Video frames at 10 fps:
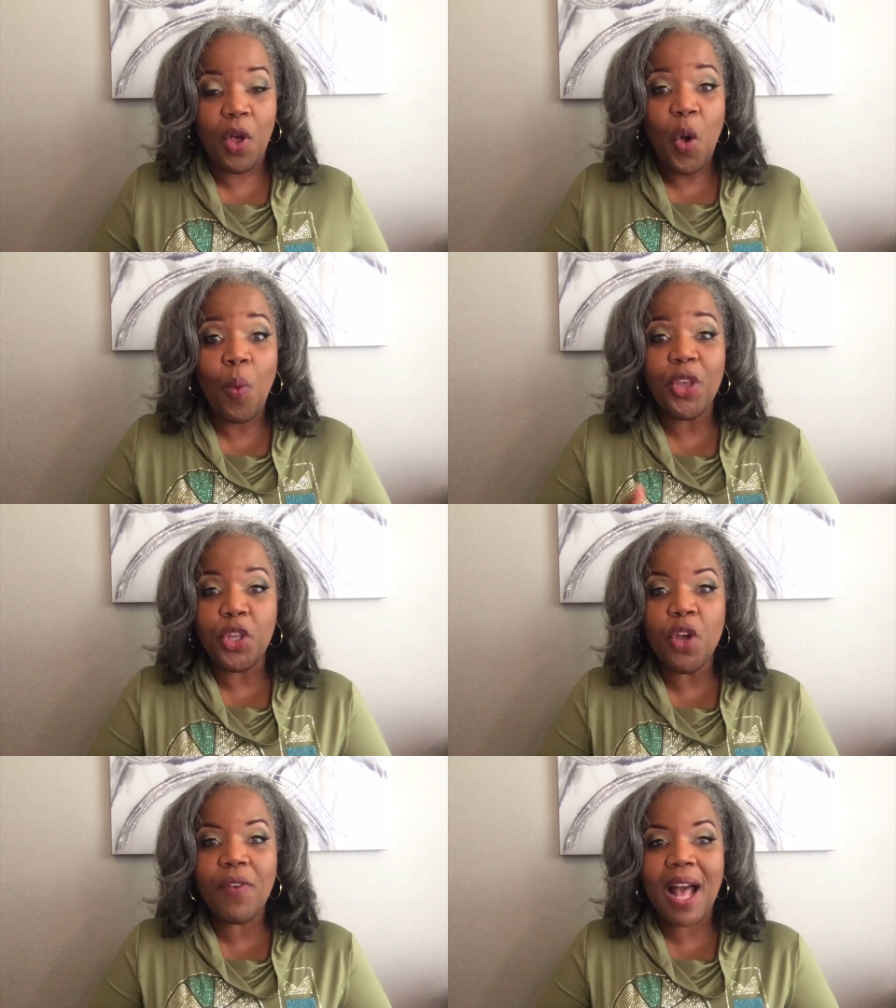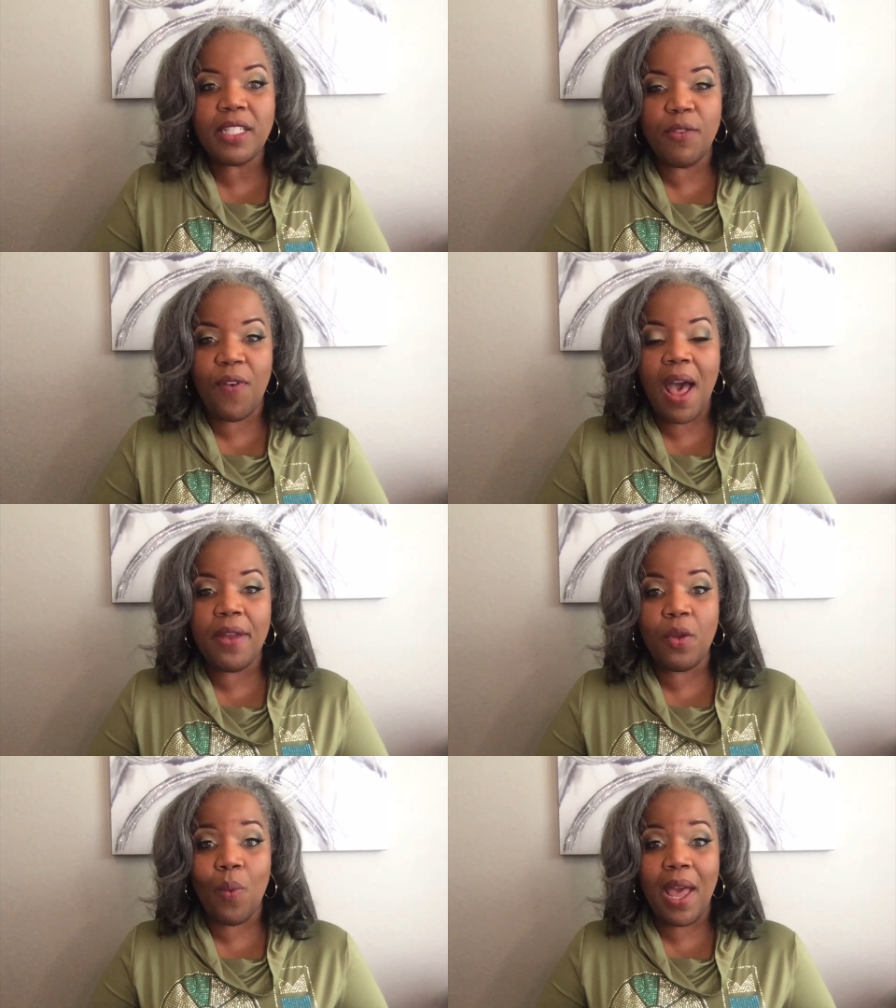Well, you've got to
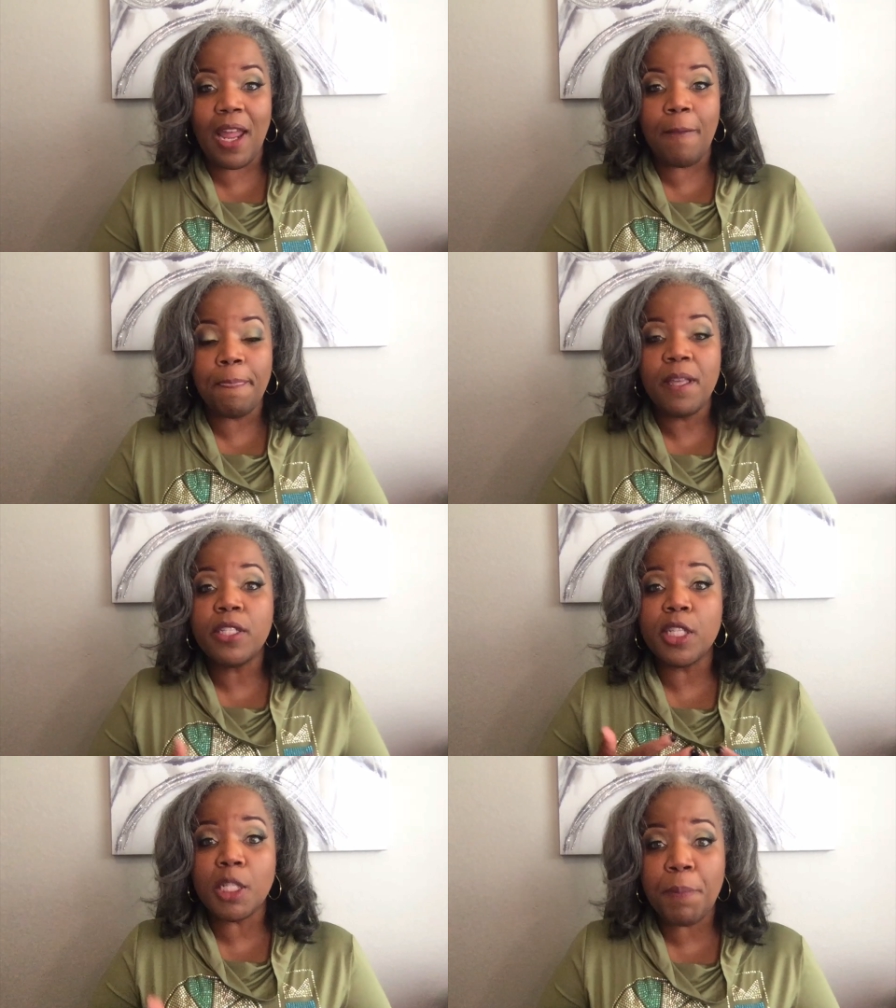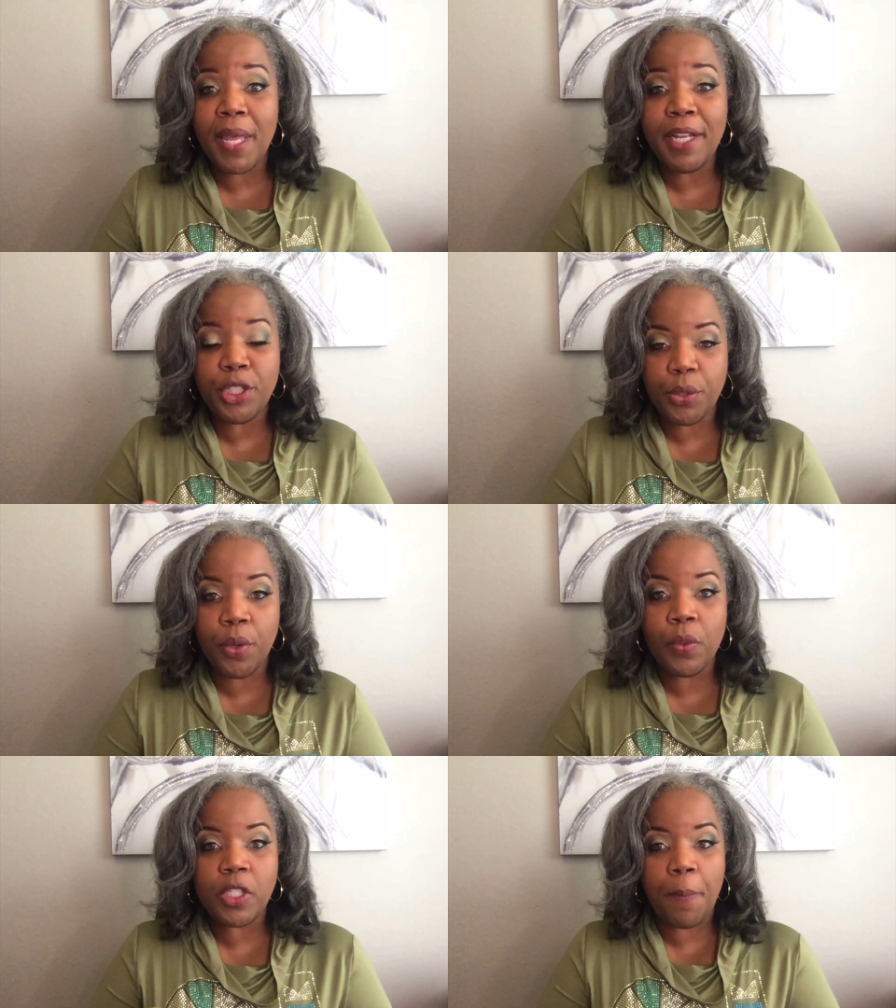find a way to speak
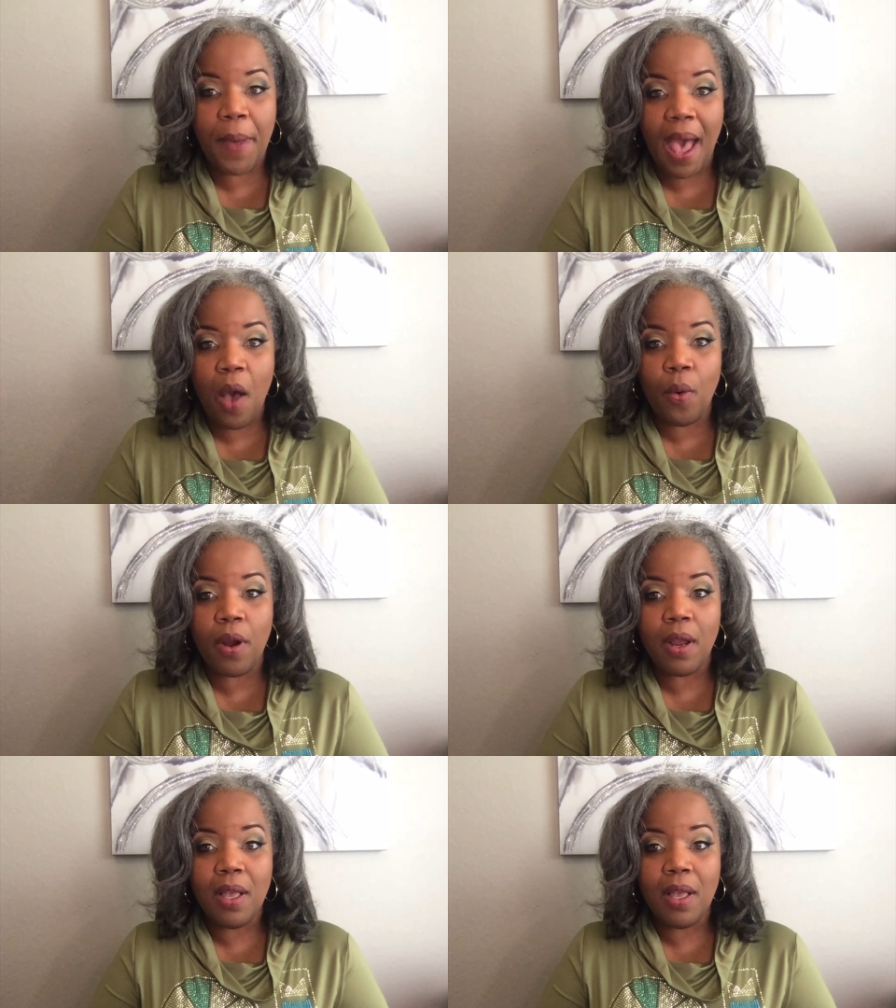truth to power.